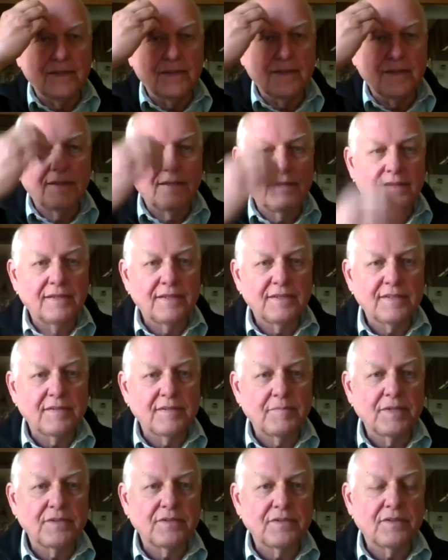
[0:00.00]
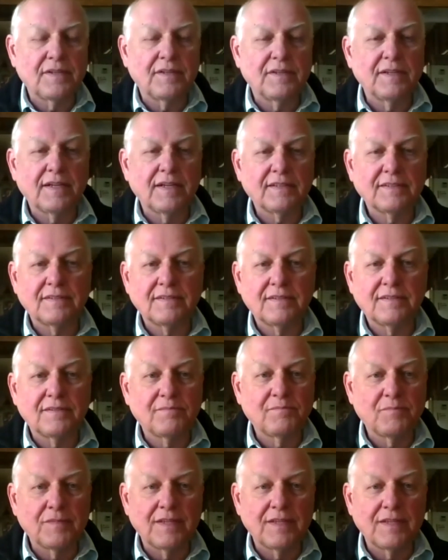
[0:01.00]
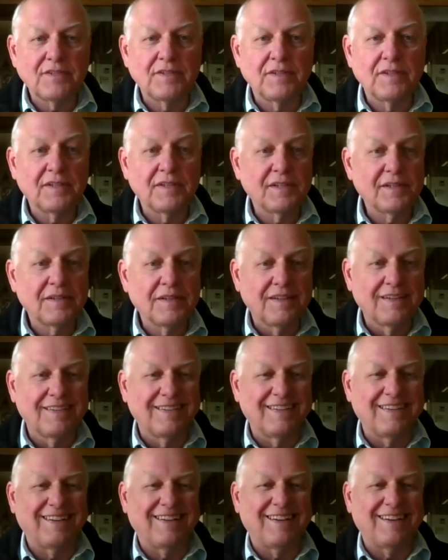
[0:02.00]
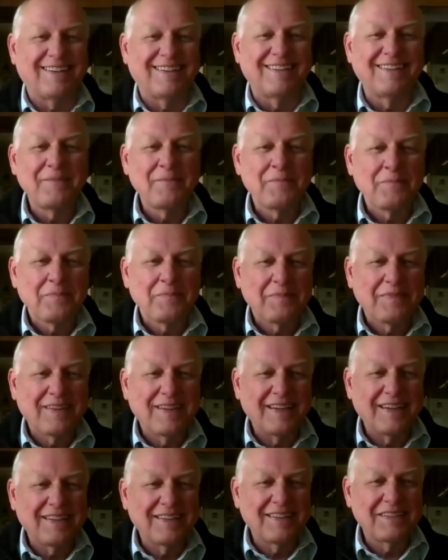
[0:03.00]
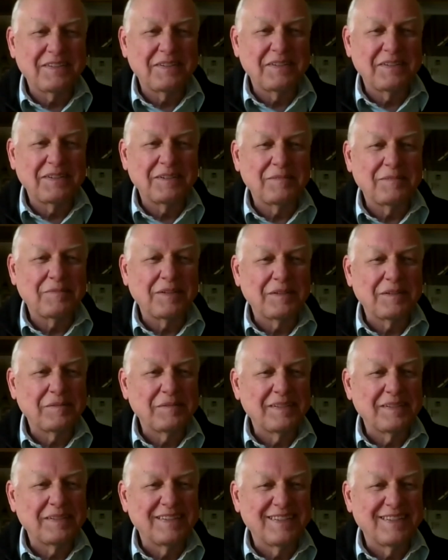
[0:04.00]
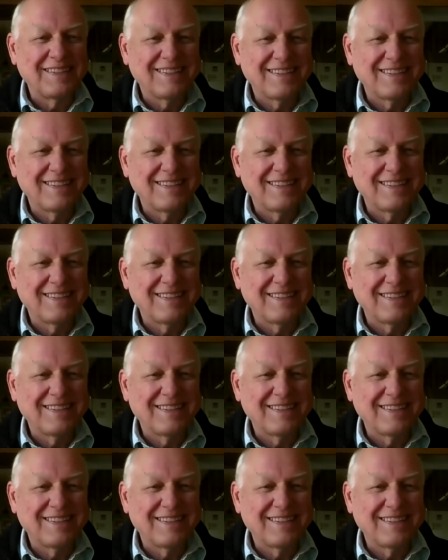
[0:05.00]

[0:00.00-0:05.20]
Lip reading: this administration, this year? Yeah, this year probably.